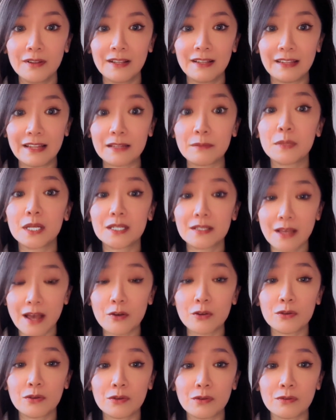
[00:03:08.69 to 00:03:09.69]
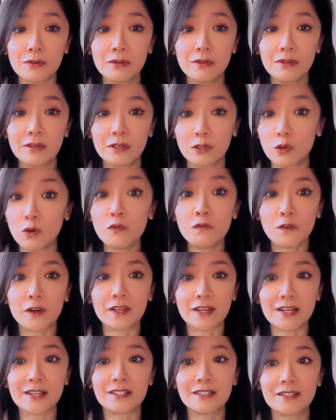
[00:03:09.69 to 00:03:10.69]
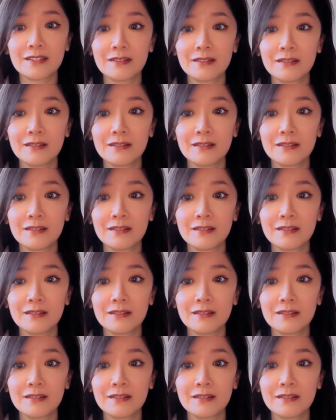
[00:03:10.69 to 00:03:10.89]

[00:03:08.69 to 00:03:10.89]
let me tell you, go for it.